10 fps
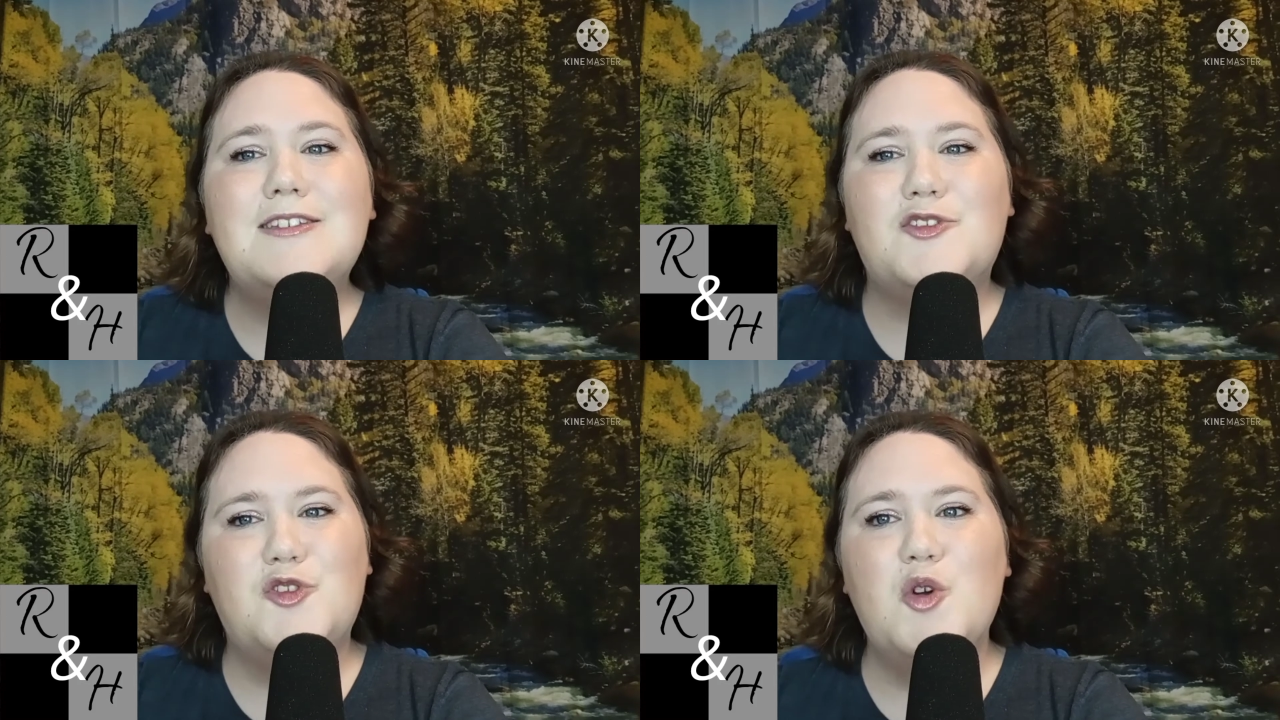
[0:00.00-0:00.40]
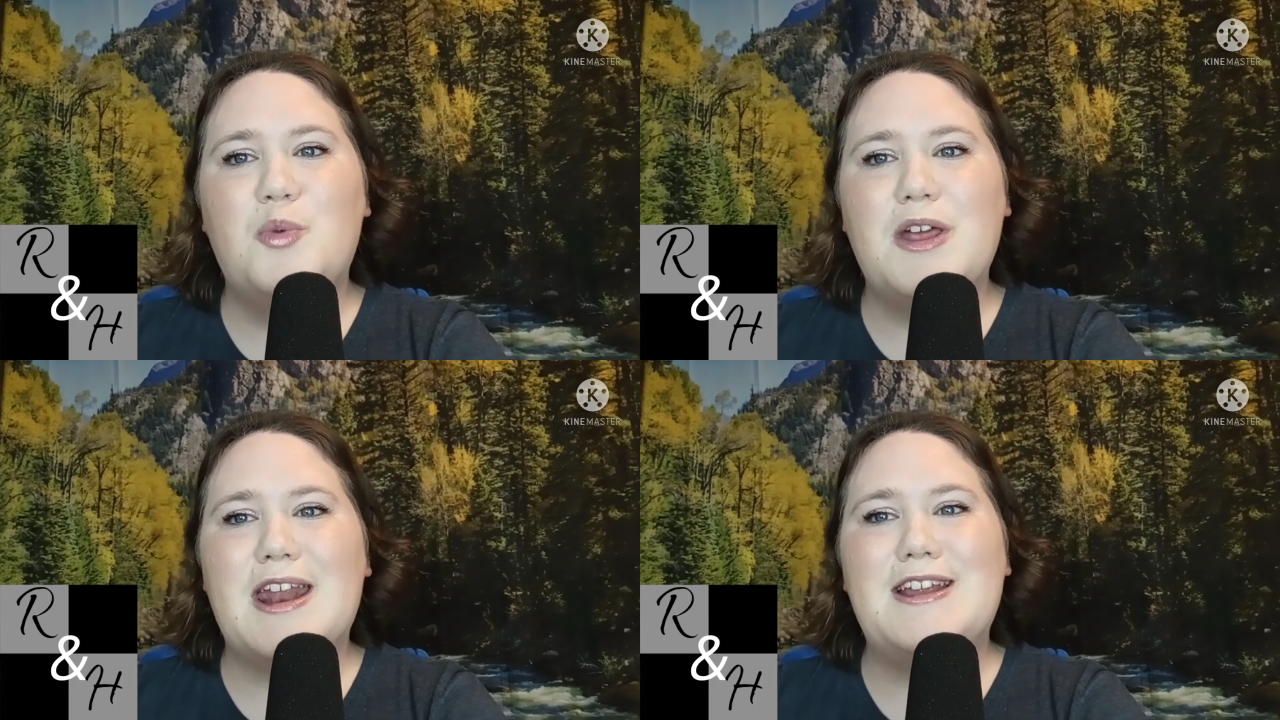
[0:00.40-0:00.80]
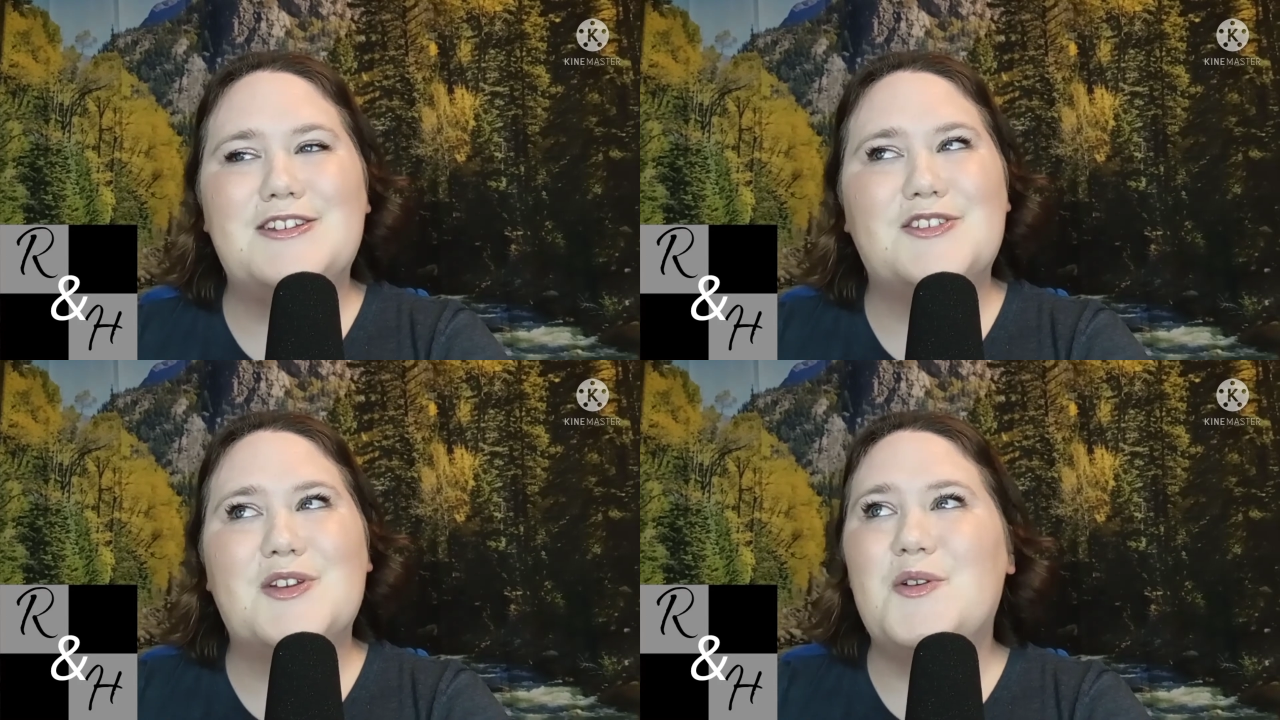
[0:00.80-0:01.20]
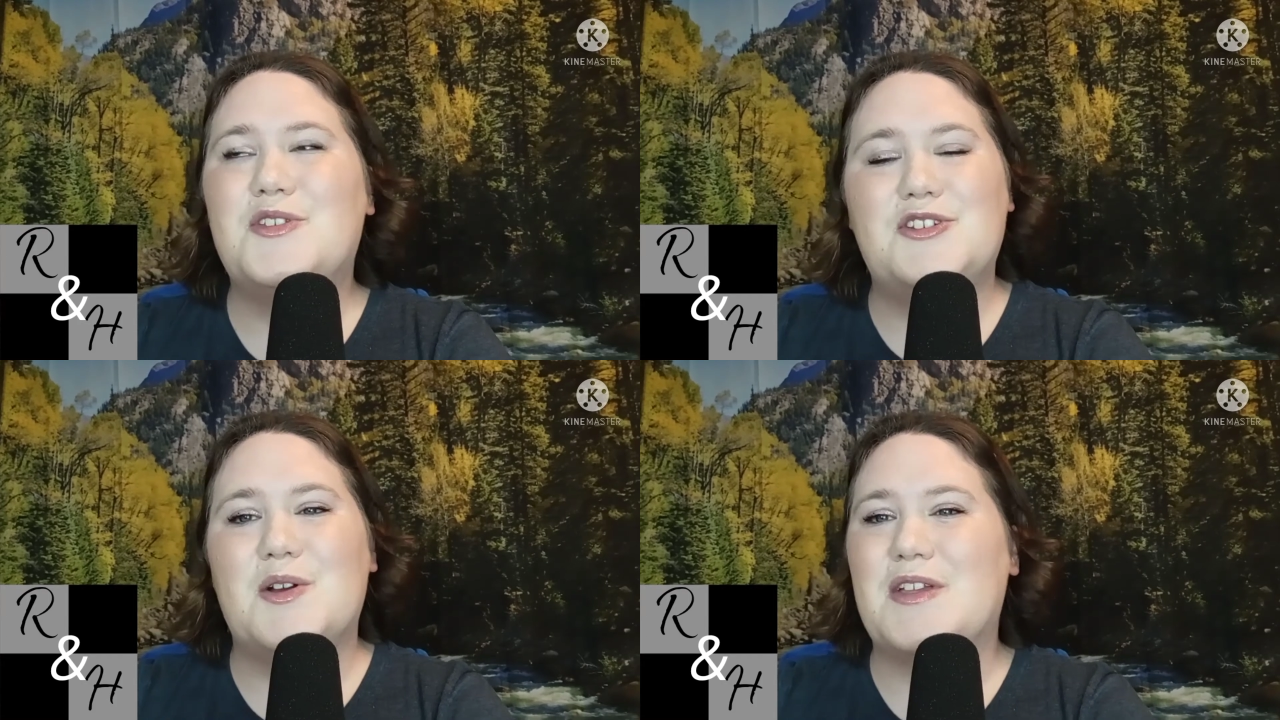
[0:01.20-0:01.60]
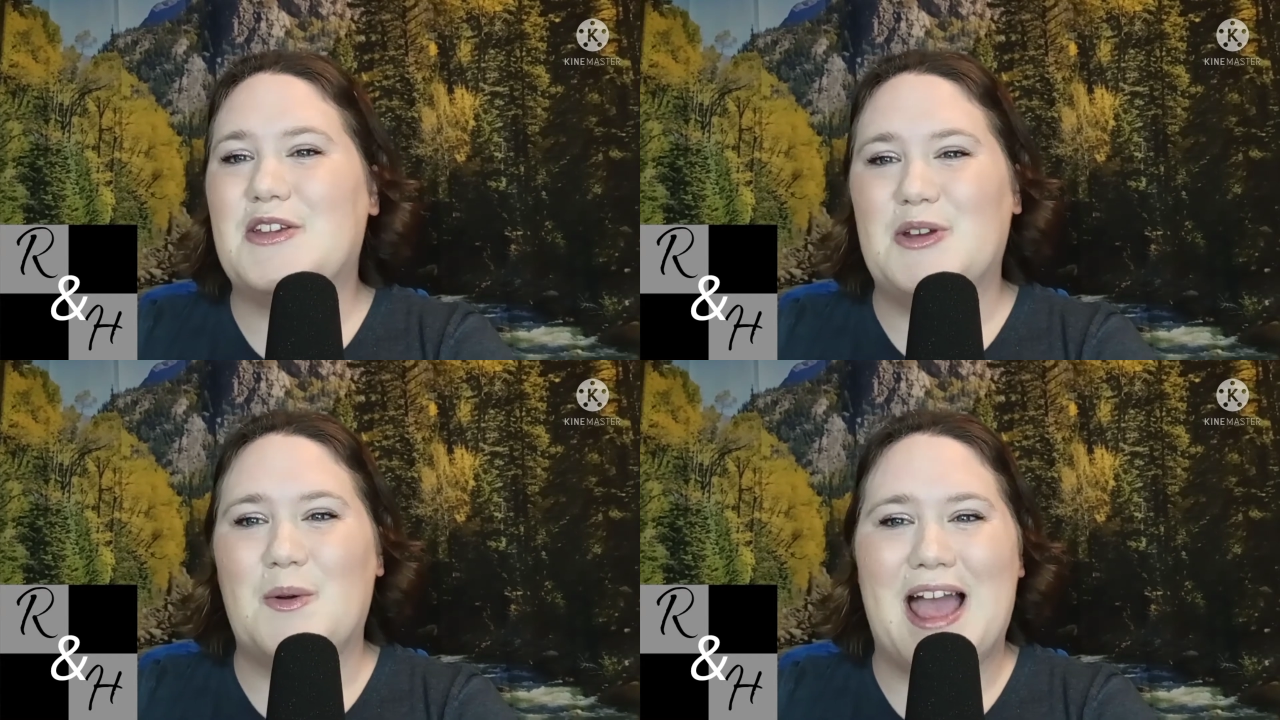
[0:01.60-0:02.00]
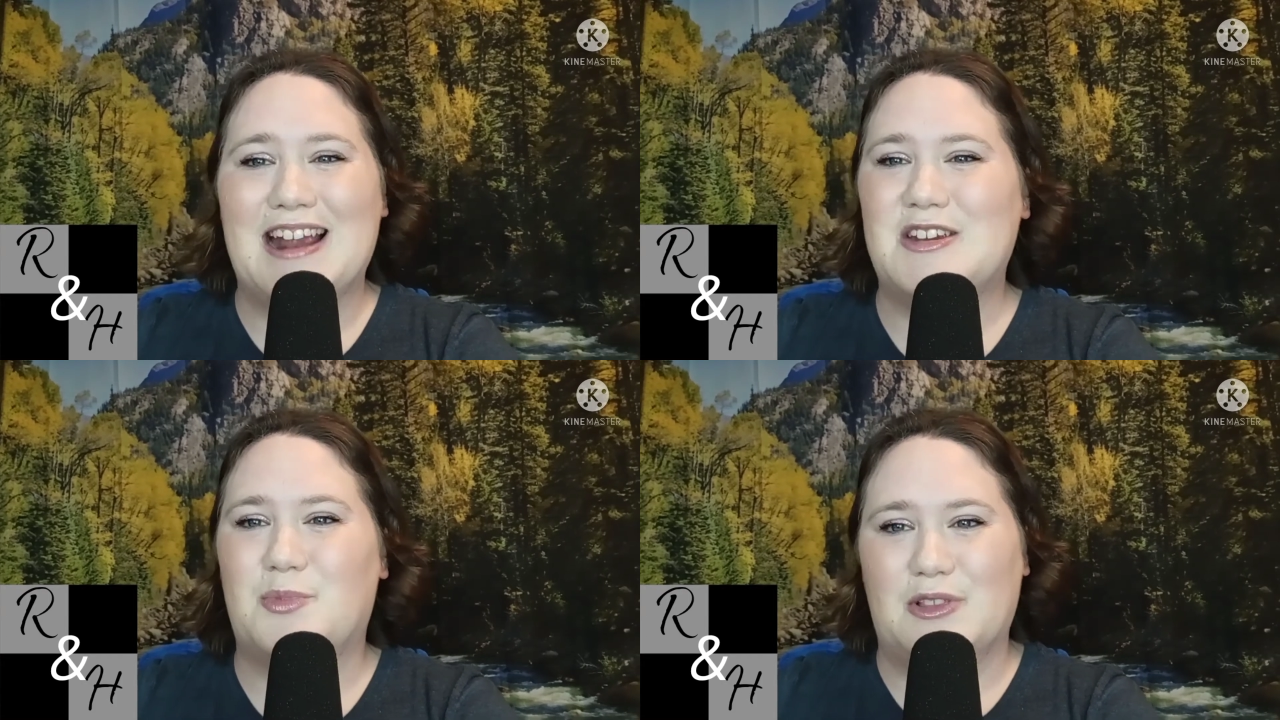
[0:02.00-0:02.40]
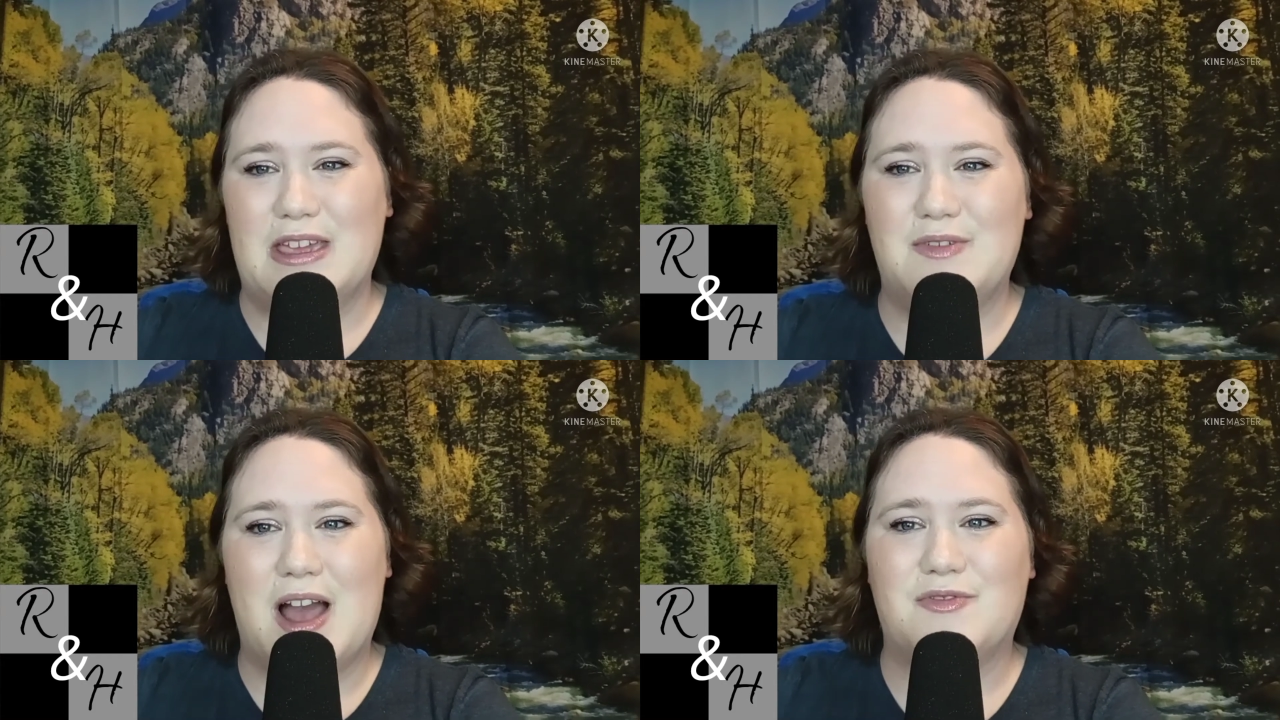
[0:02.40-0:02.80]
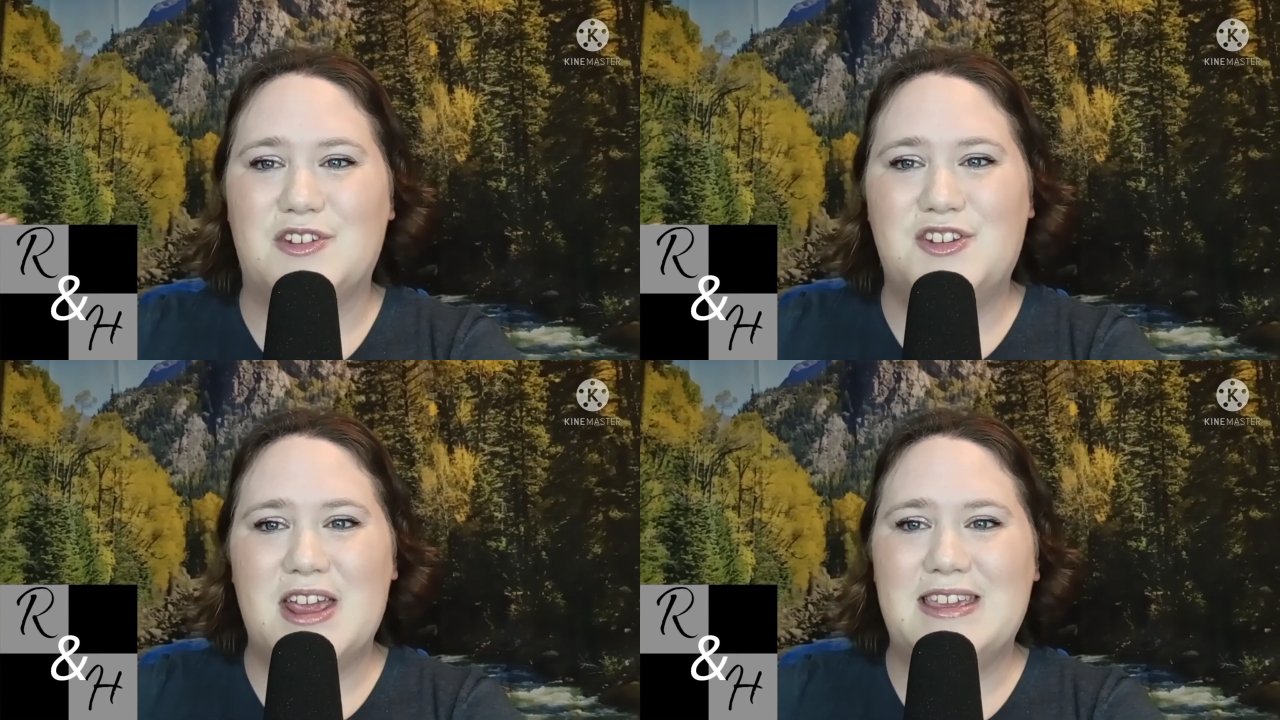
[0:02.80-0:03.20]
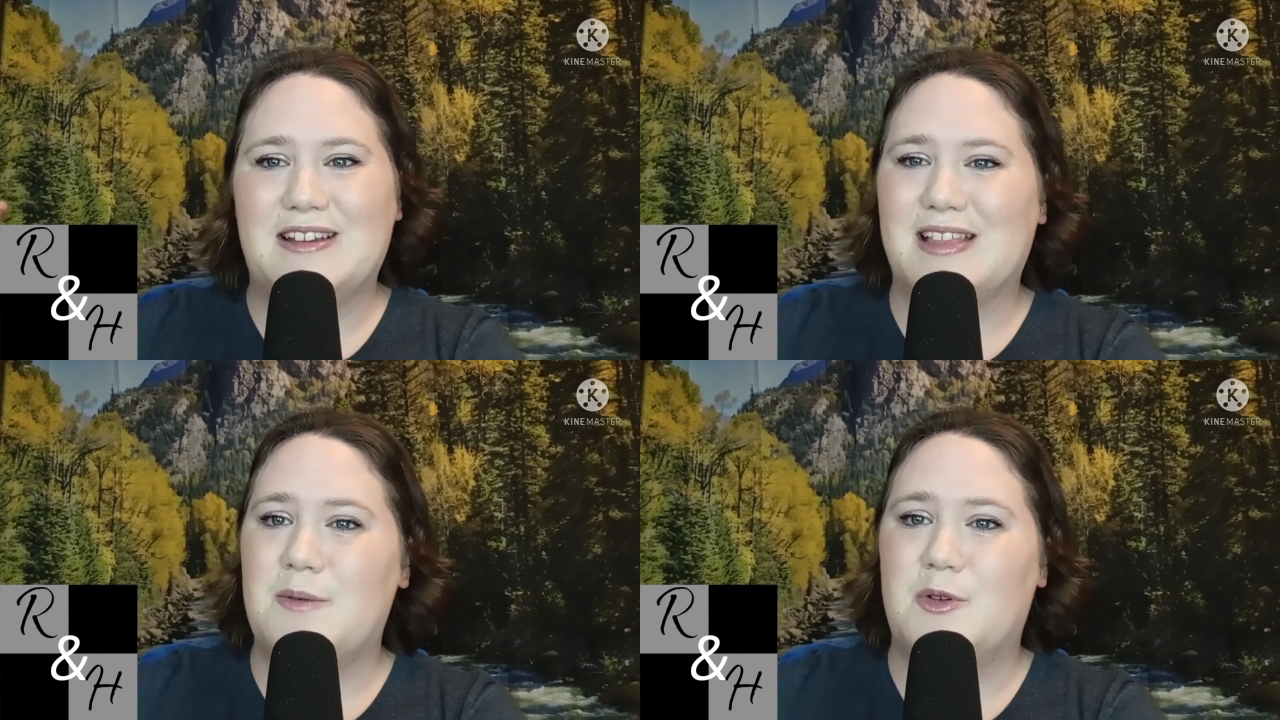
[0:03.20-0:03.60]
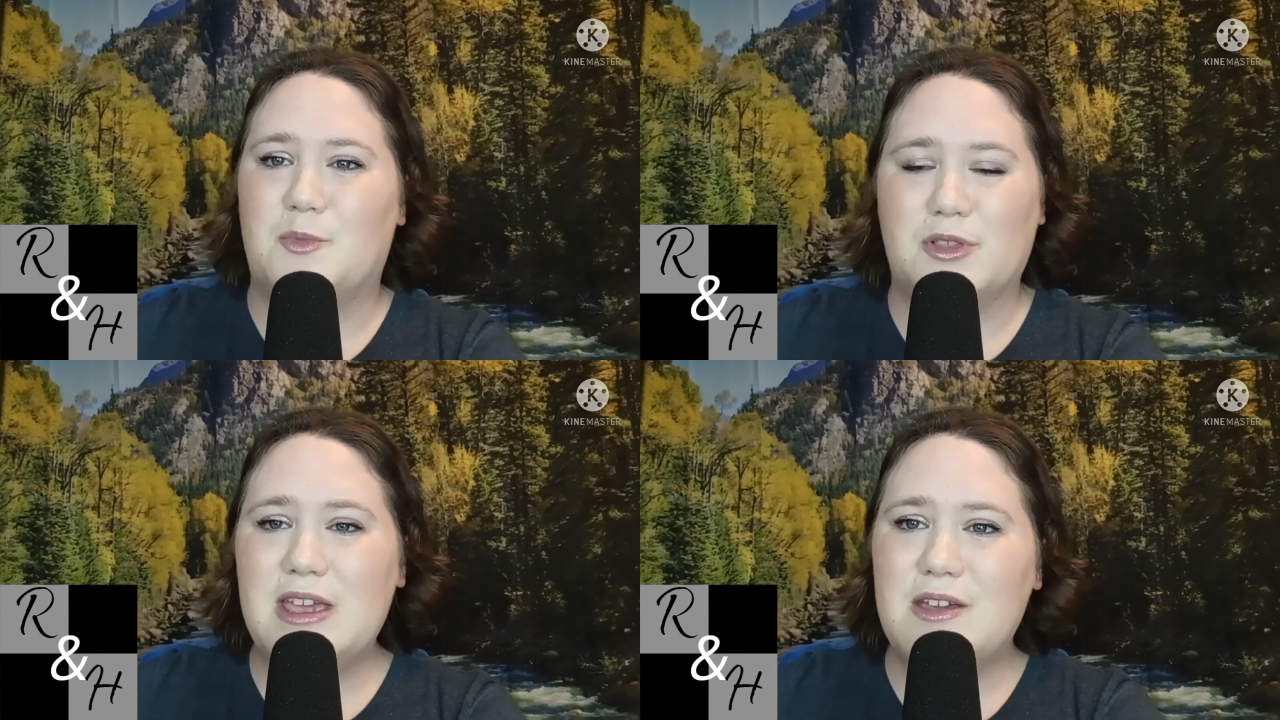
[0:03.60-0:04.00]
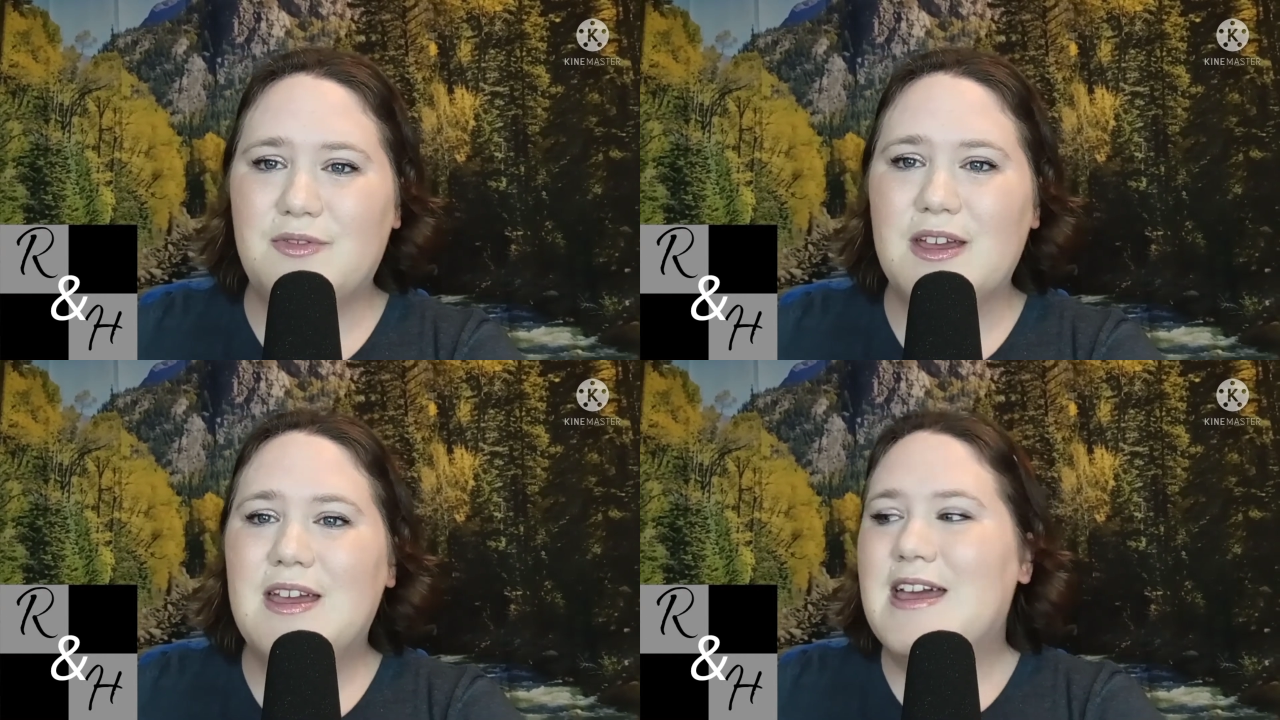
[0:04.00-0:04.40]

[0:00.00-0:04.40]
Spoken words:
stupid, and it just goes to show that you don't actually believe half the shit you claim to believe.